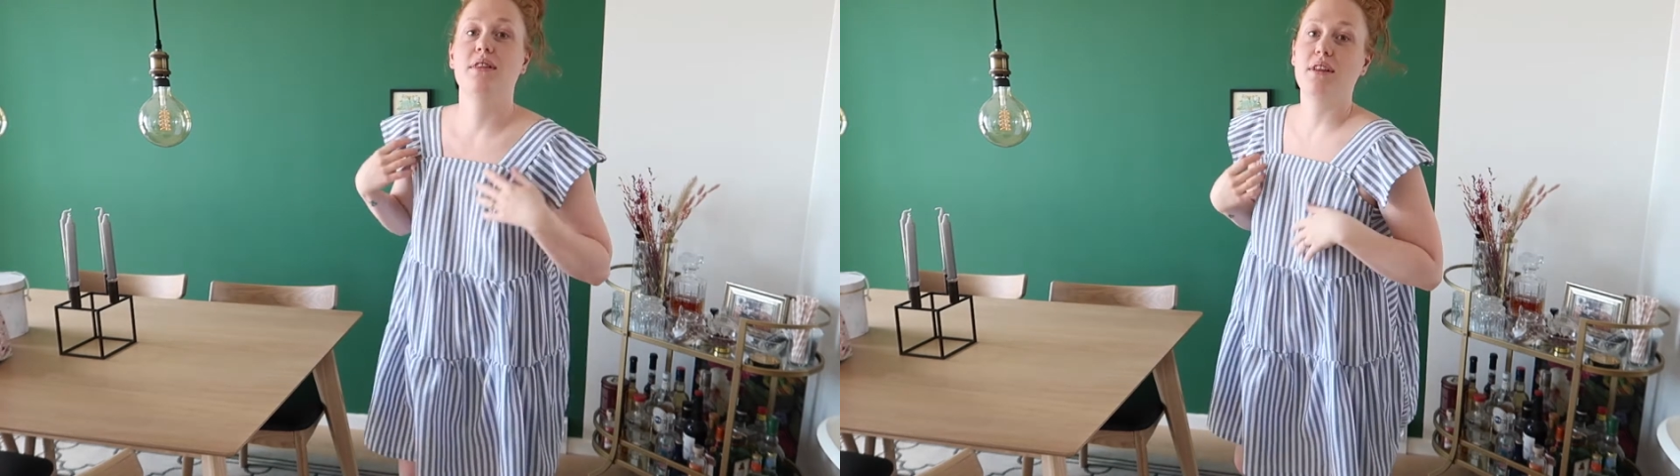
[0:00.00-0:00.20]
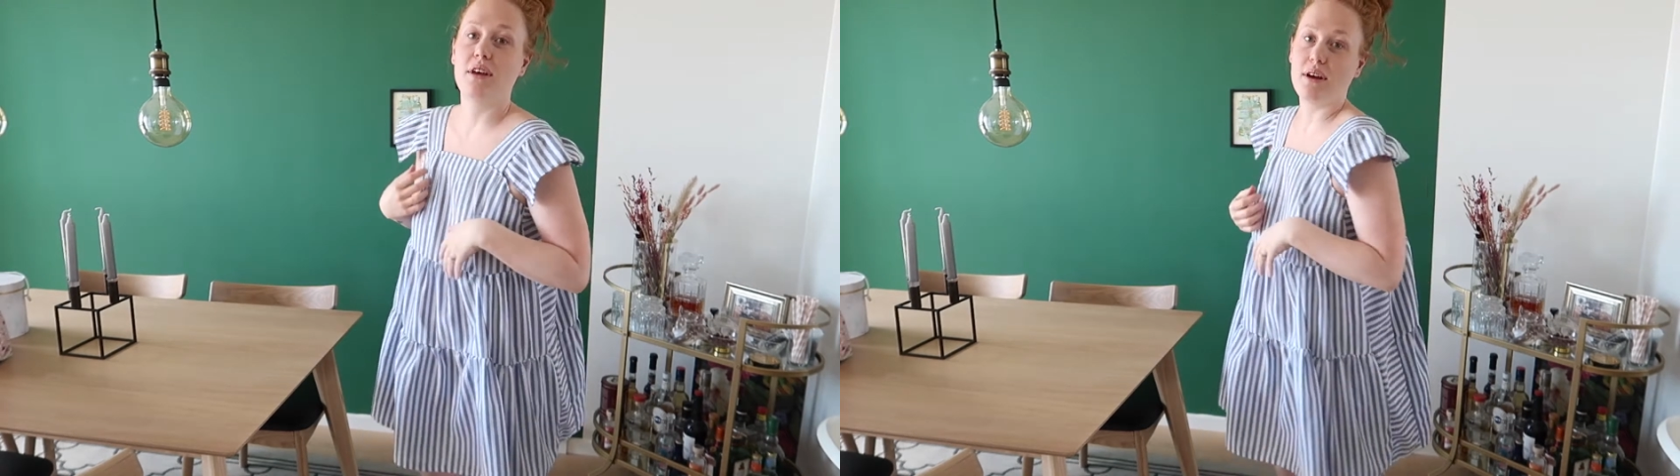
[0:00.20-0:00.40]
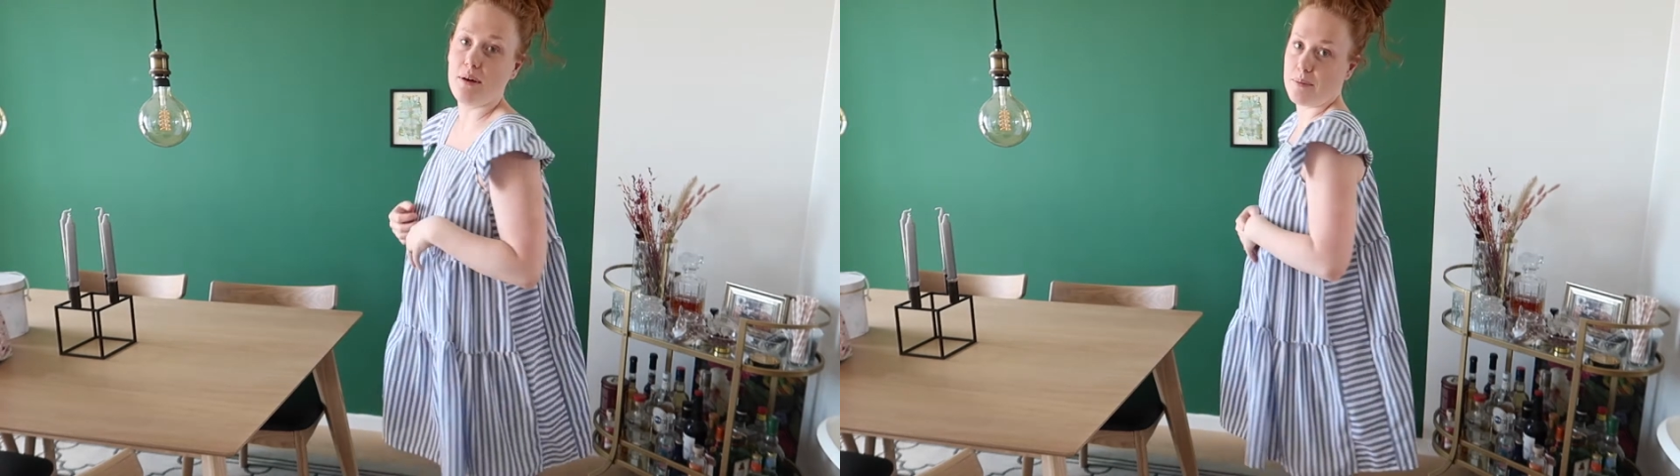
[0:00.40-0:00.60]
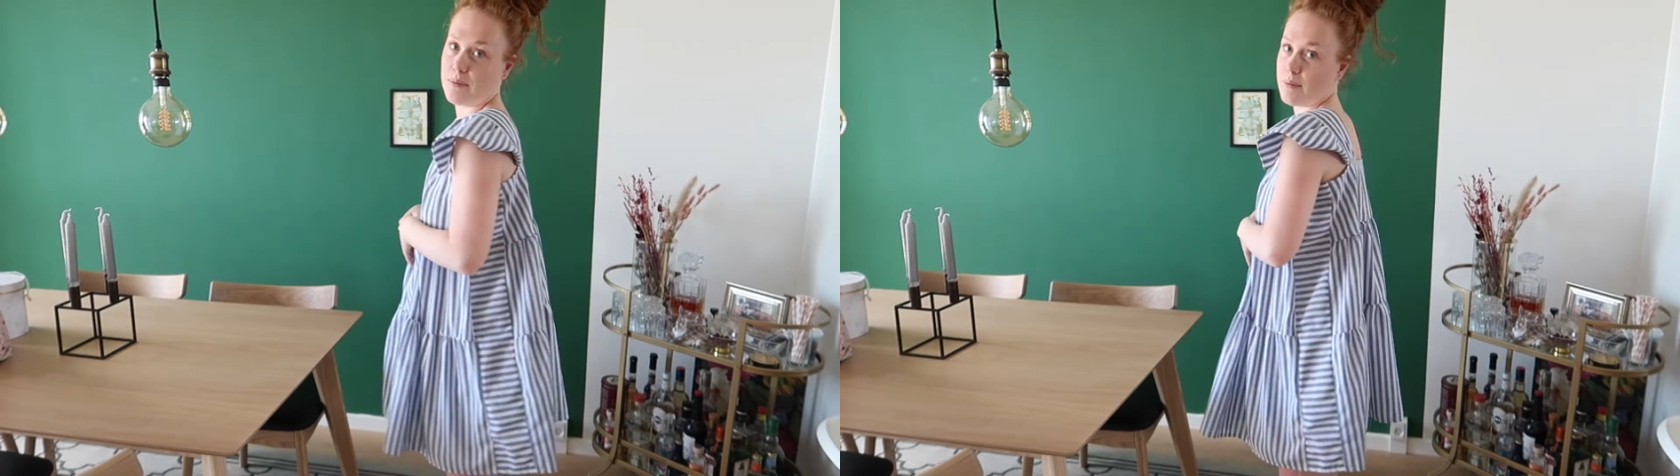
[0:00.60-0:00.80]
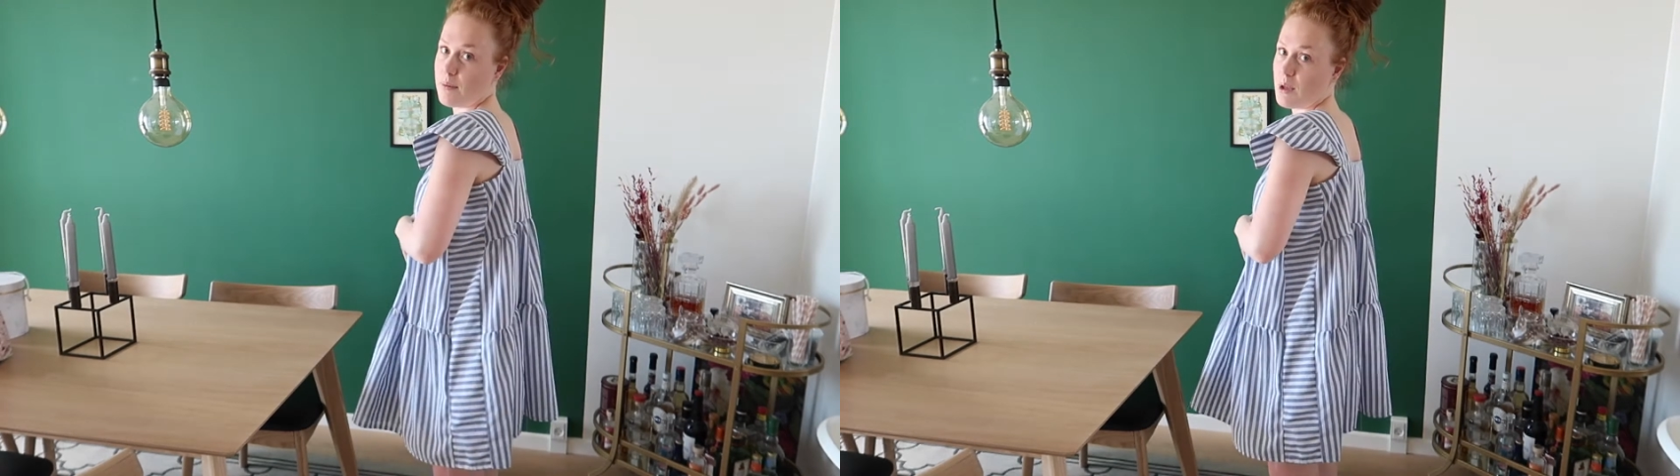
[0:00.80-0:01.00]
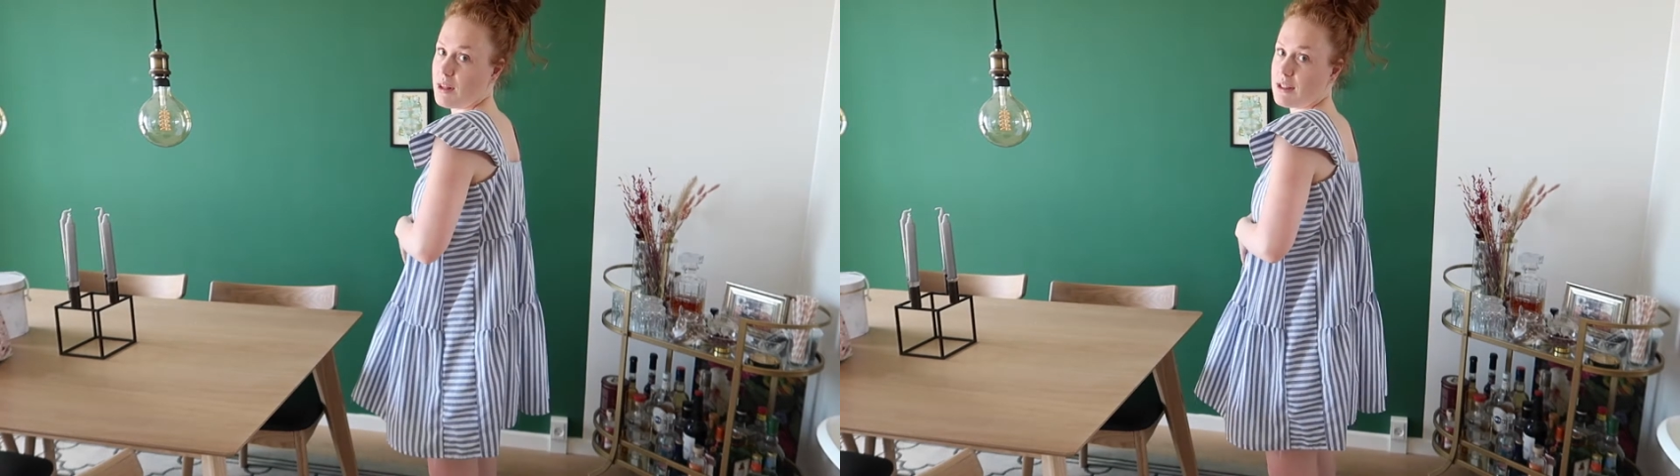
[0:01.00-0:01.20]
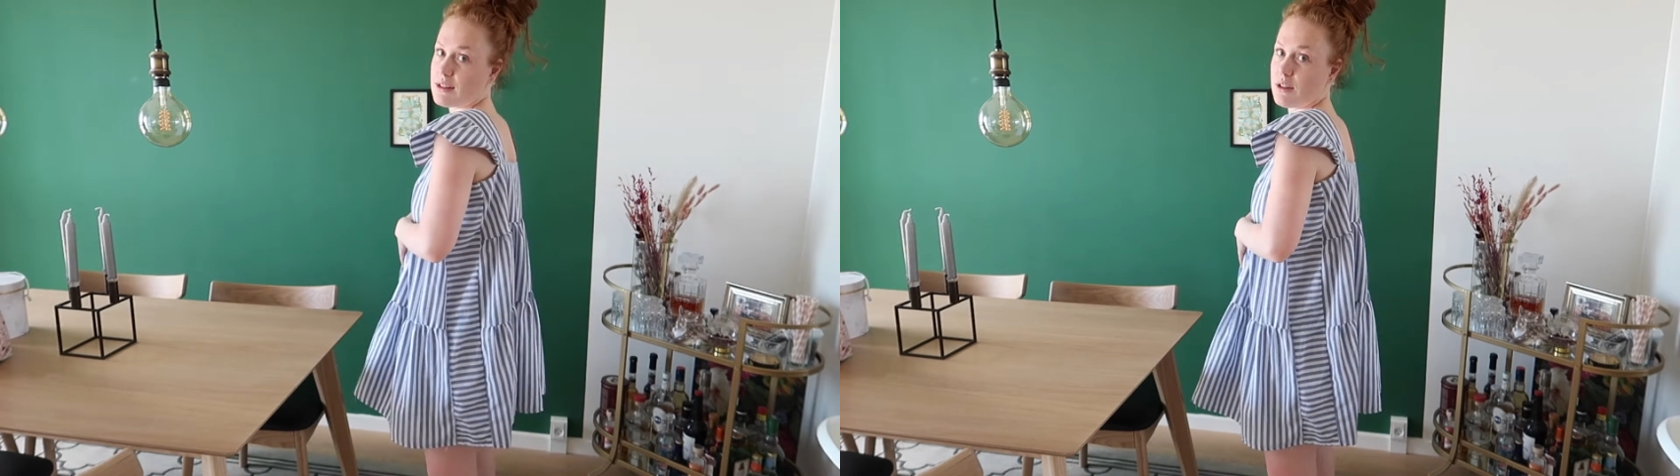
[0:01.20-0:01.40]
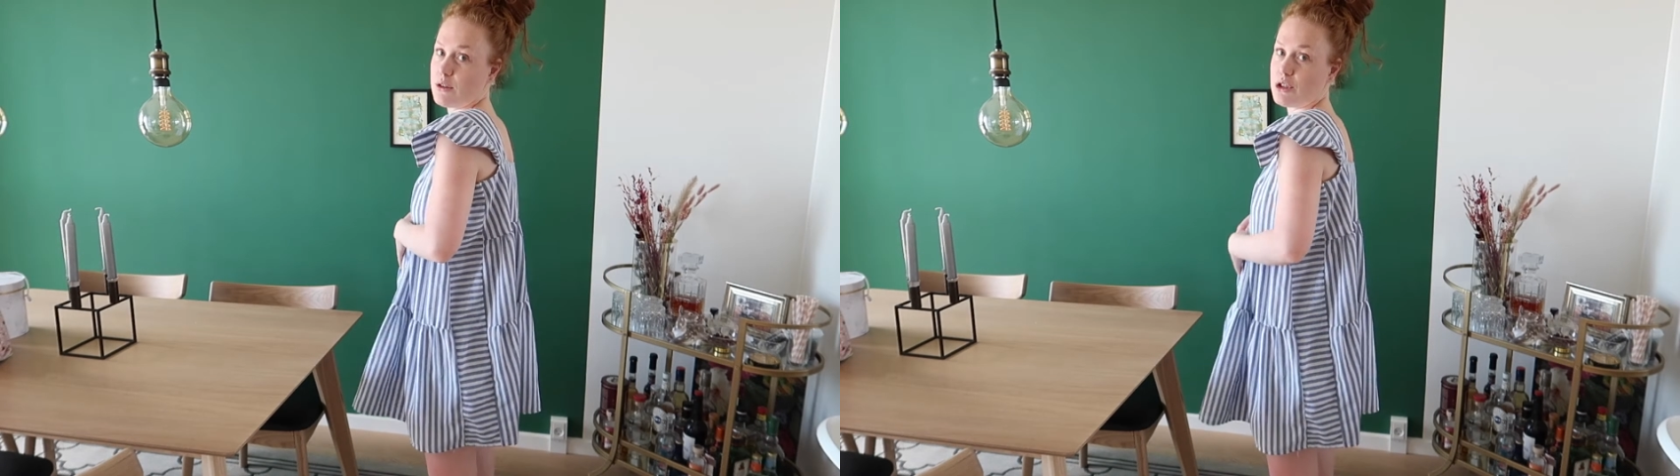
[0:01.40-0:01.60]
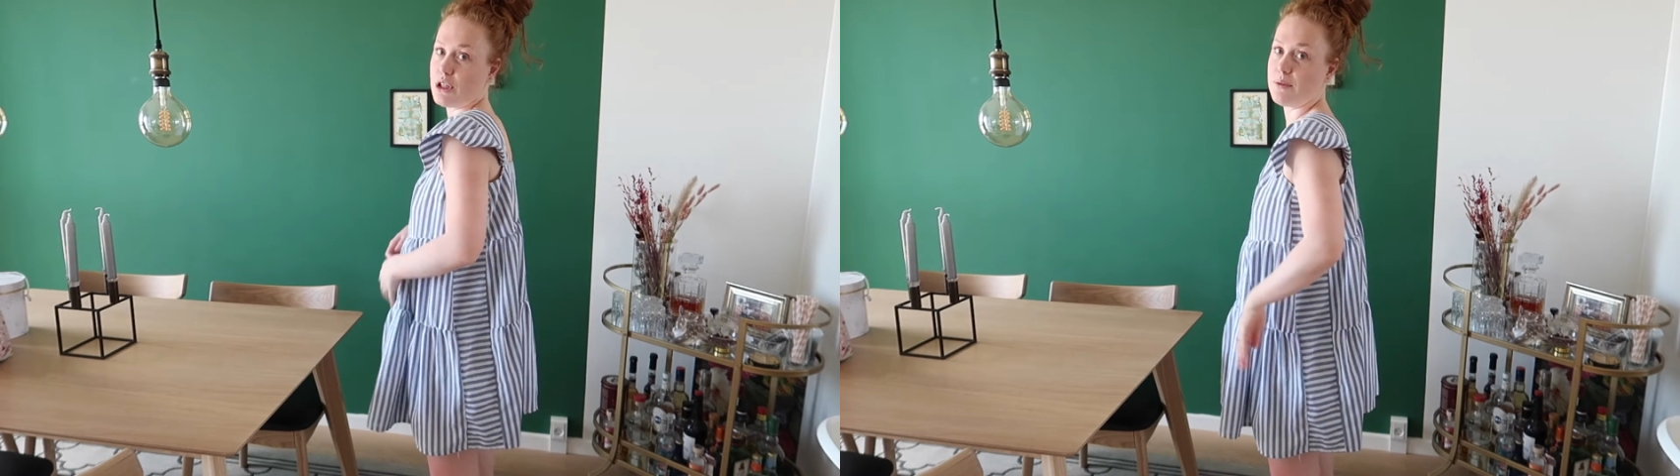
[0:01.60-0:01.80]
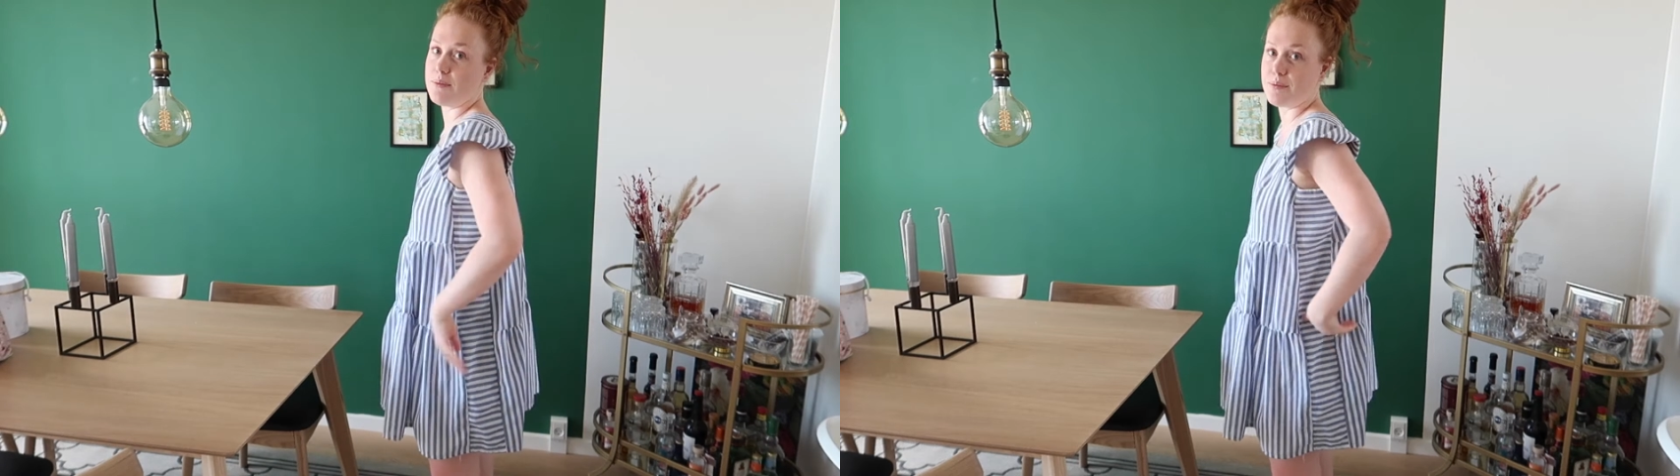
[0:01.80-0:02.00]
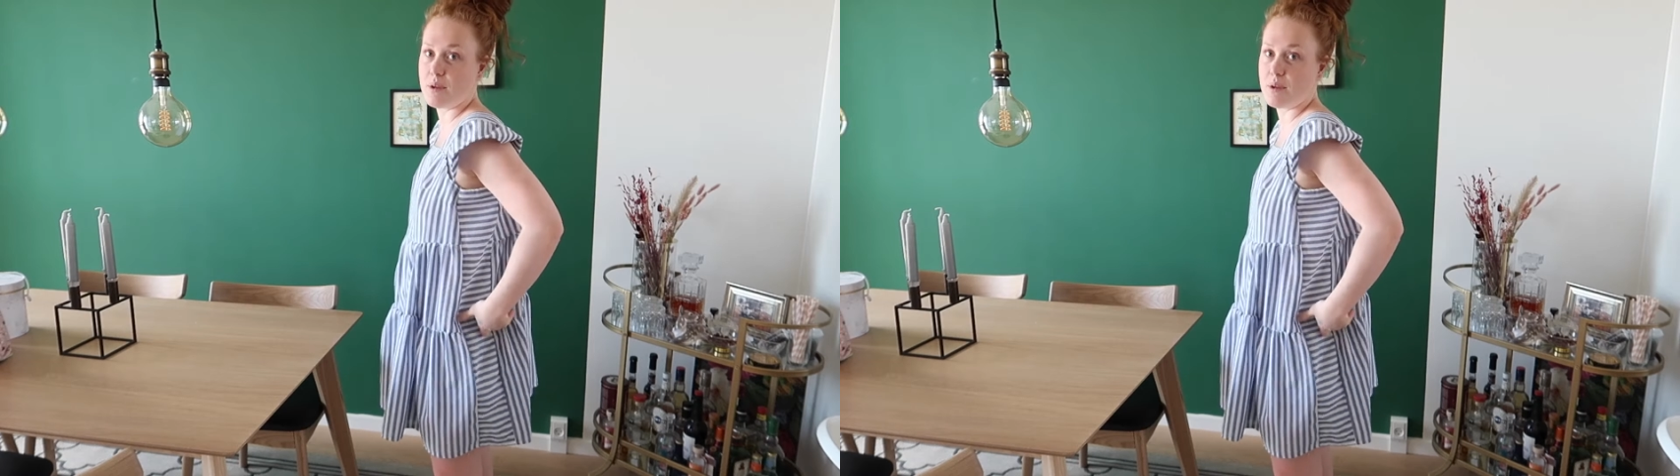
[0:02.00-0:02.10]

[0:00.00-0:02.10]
that solution.